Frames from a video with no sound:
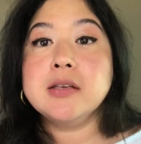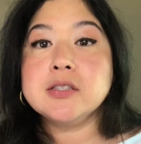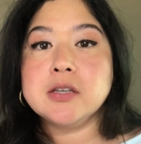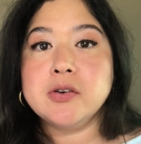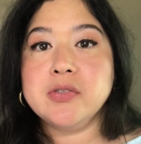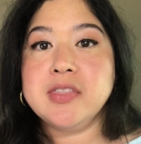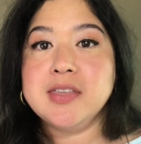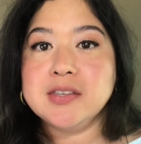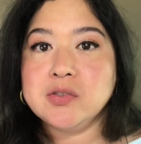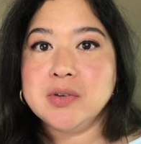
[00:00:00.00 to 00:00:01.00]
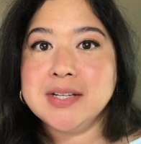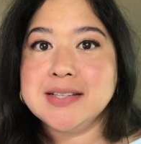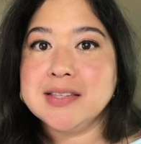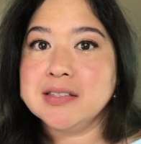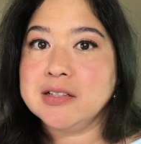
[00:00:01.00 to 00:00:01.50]
So this one
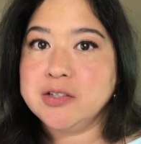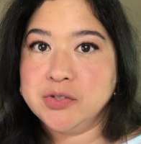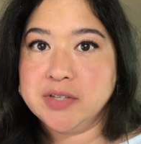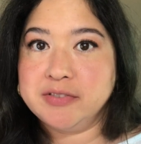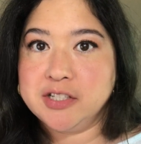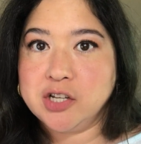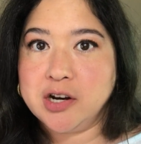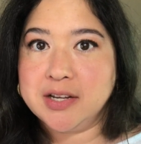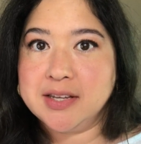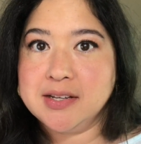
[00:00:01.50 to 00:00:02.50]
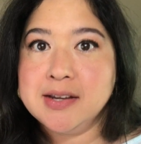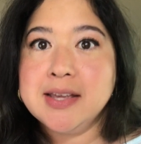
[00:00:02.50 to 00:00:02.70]
is exclusive to Target,